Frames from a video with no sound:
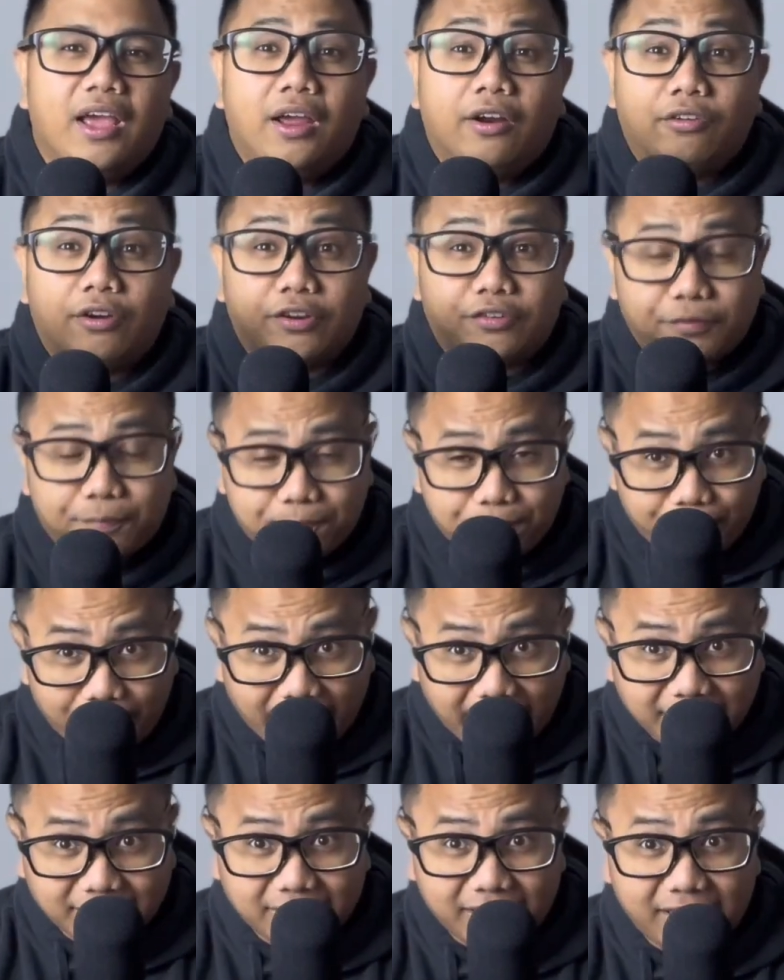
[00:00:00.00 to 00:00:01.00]

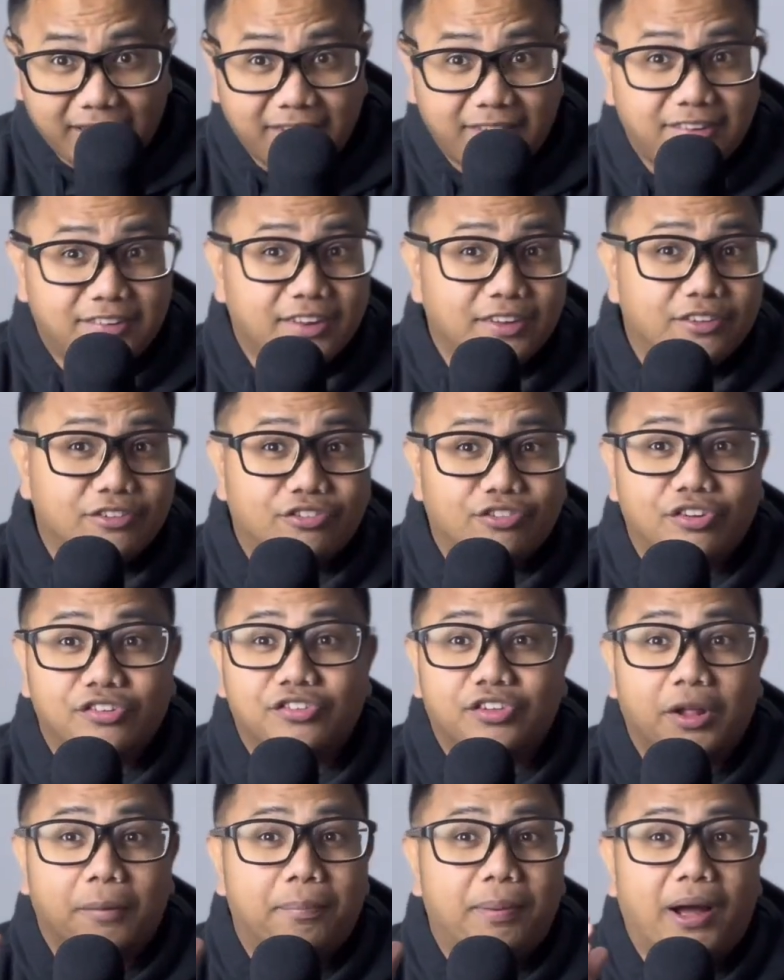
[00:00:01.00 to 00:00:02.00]
Respect isn't
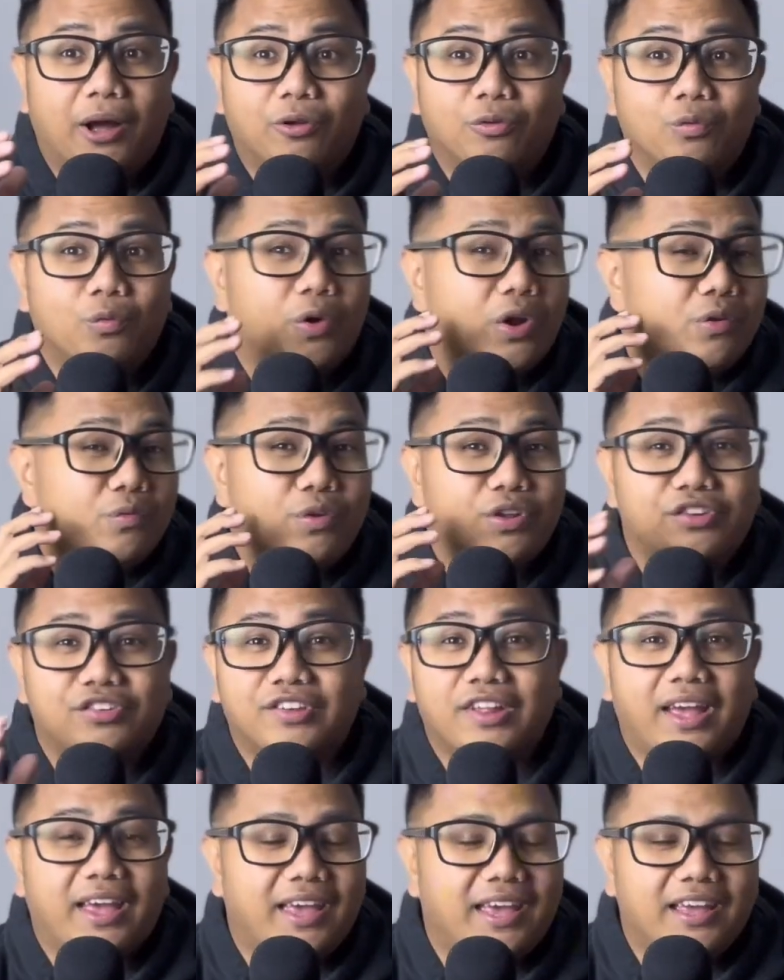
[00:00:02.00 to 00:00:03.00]
just about what we
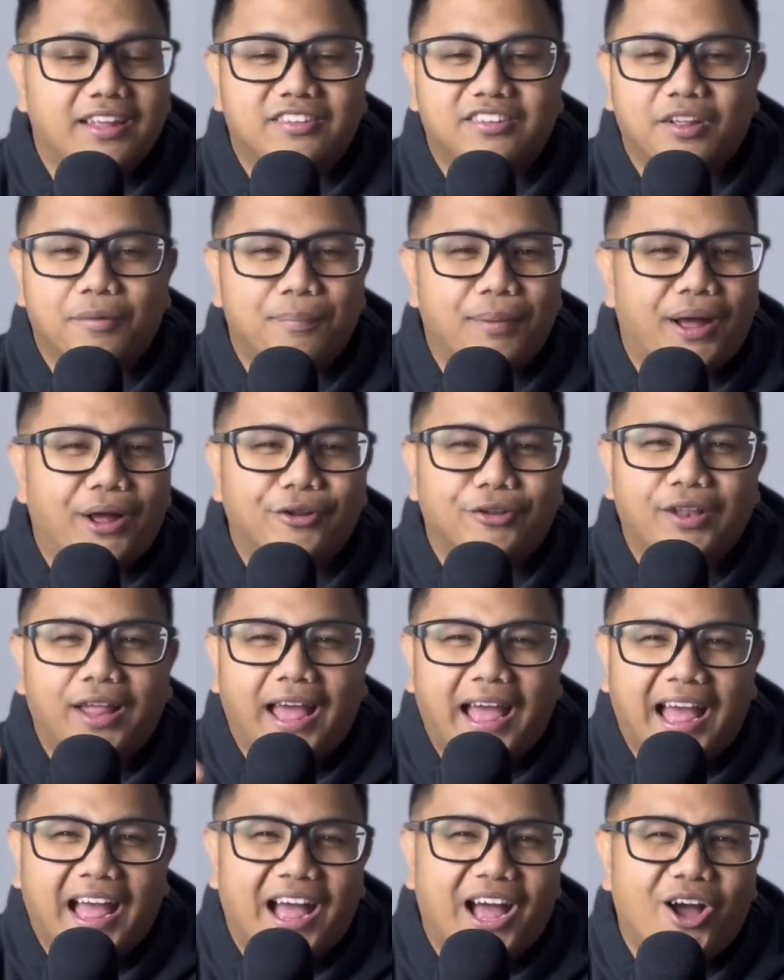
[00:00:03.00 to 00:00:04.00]
say, it's about
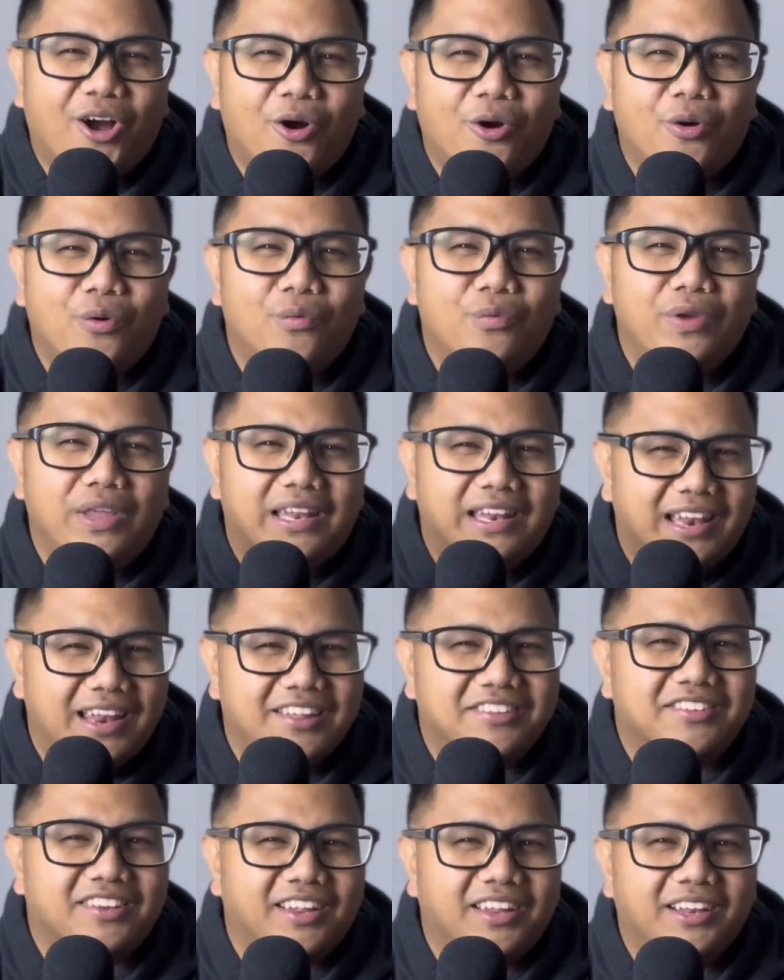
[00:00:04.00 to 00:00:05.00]
how we
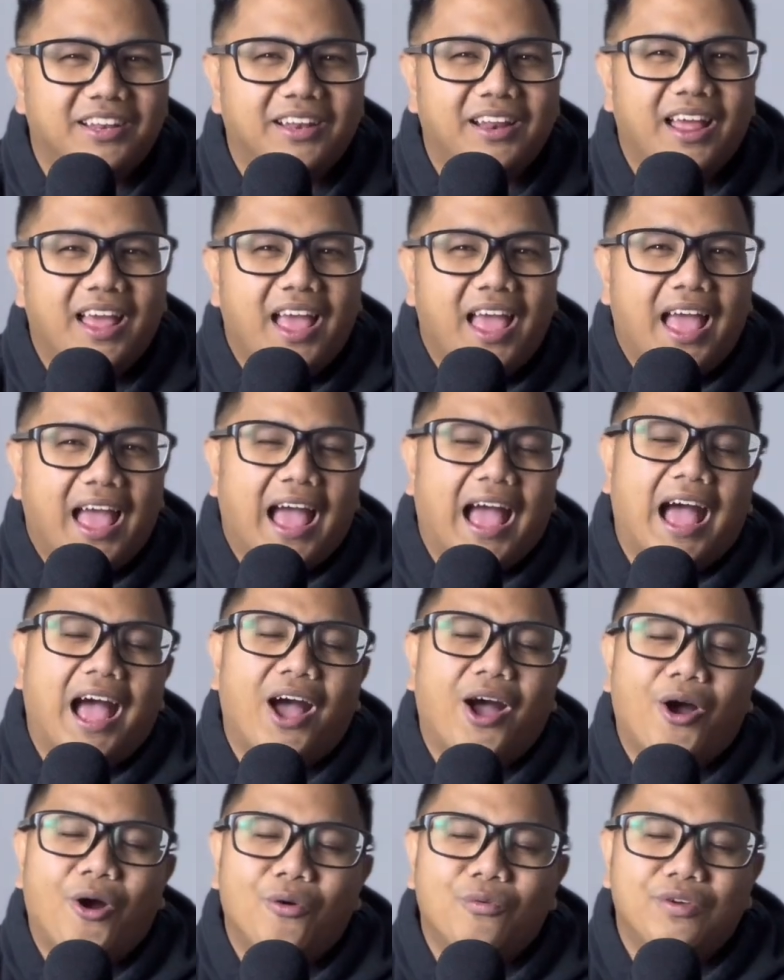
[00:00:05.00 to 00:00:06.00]
listen,
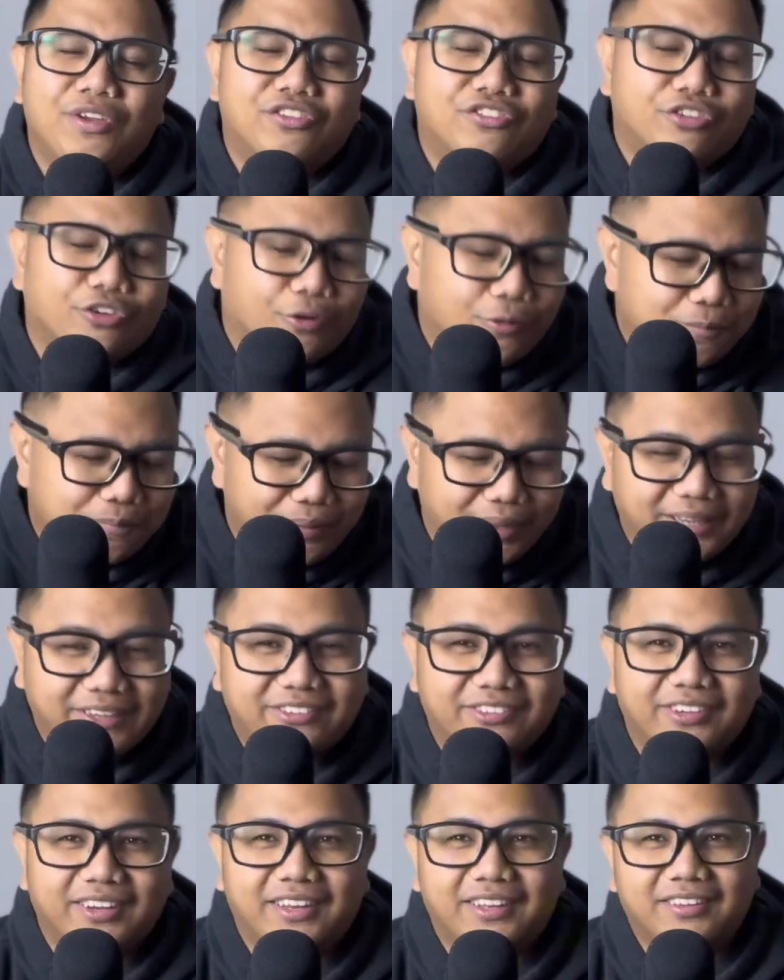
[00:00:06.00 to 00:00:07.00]
how we show
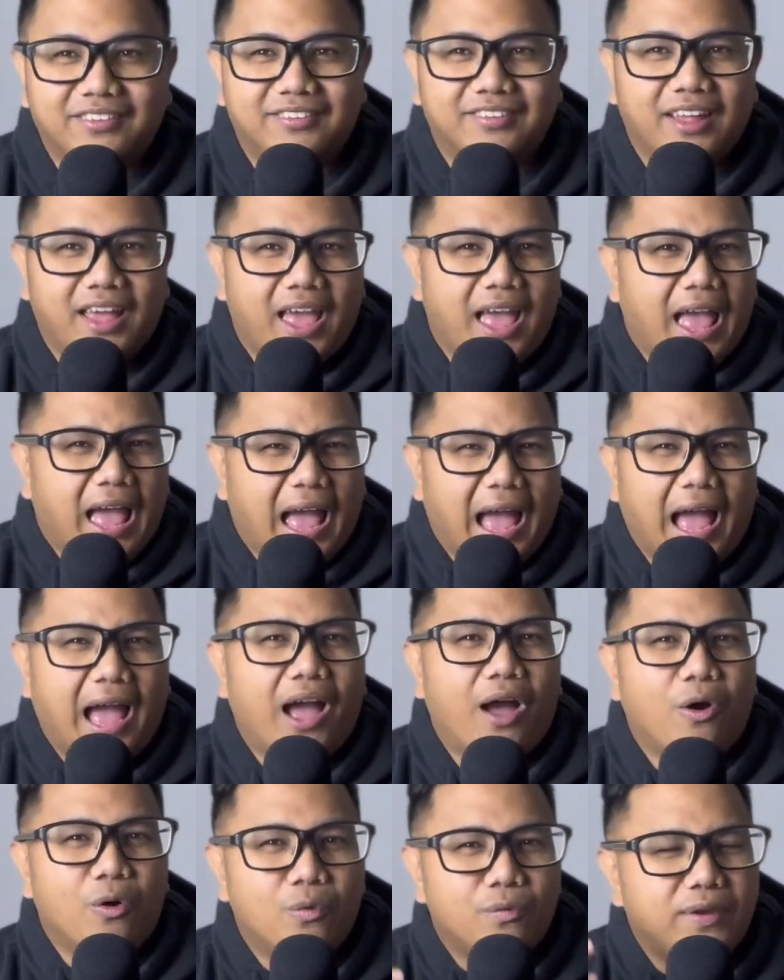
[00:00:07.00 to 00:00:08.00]
patience,
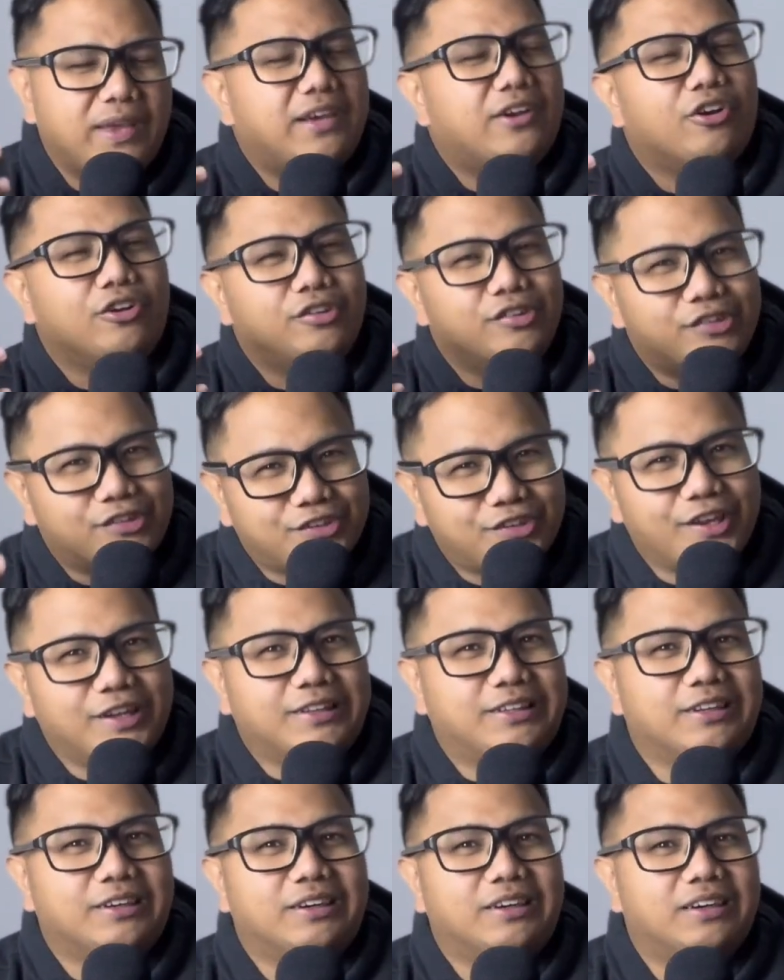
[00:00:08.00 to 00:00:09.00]
how we
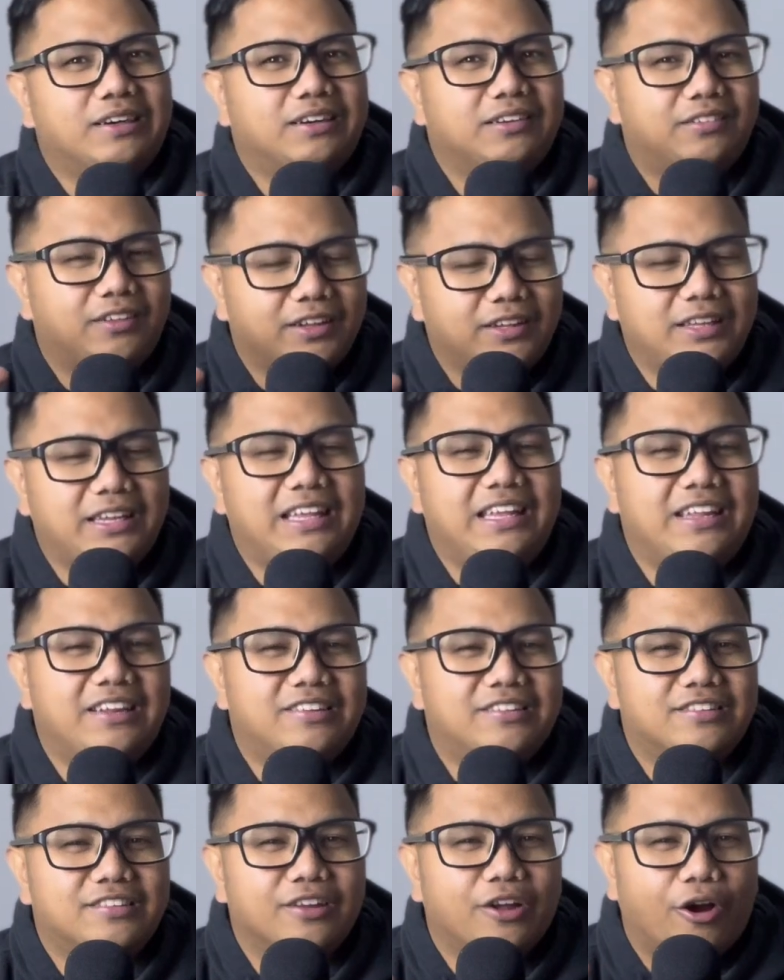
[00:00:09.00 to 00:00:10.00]
consider the
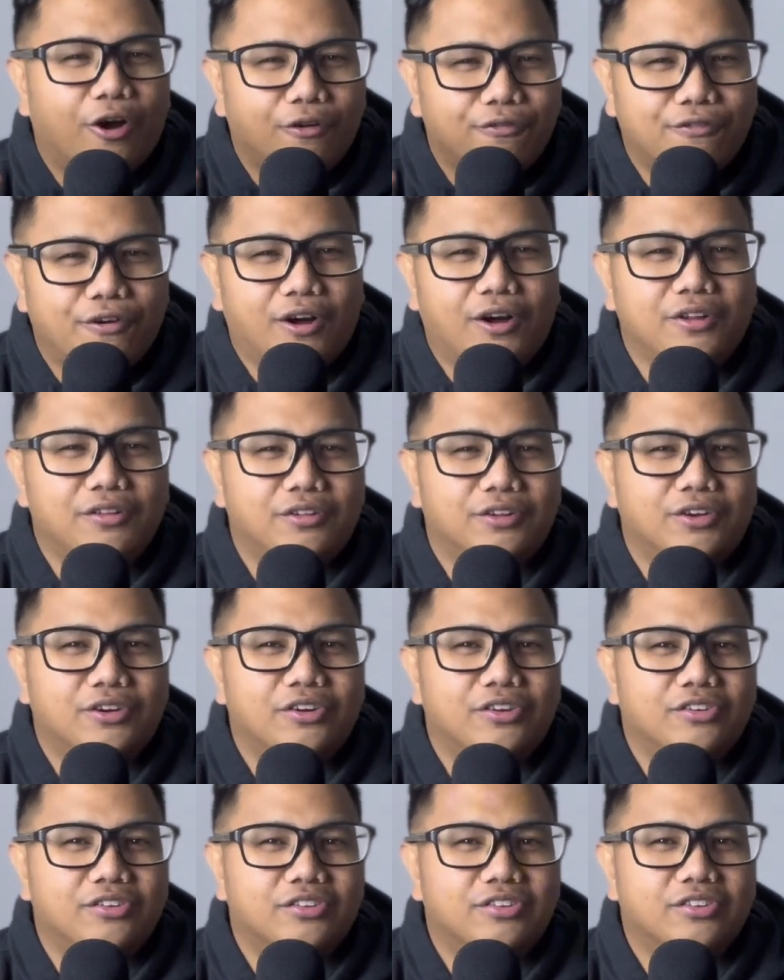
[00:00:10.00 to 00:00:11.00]
needs of
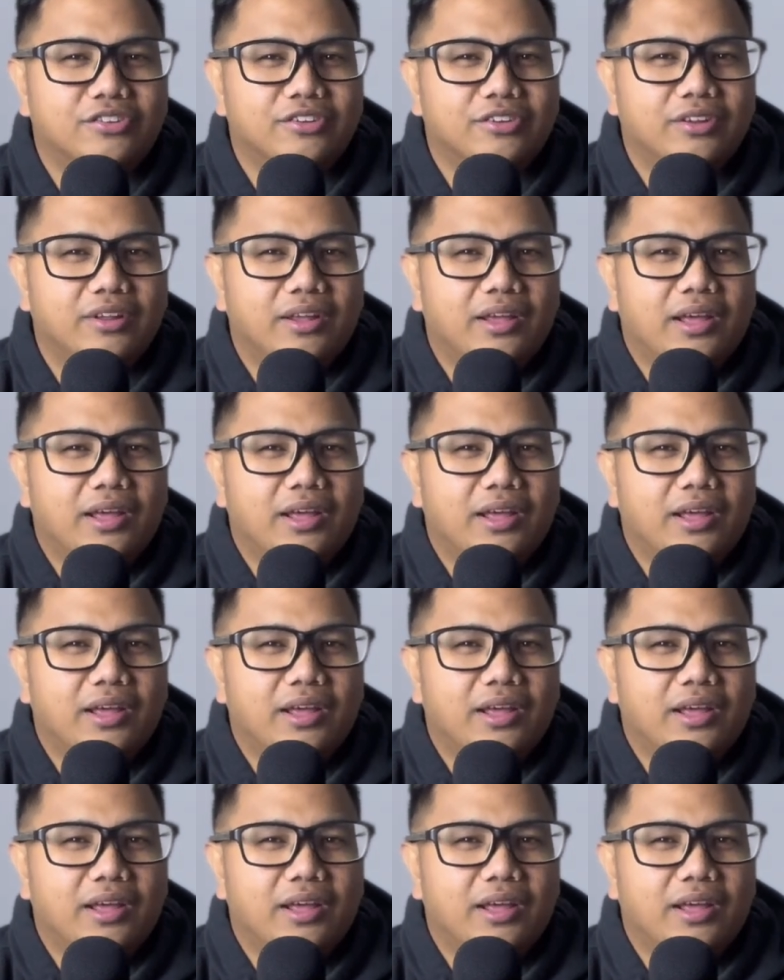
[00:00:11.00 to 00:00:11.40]
others.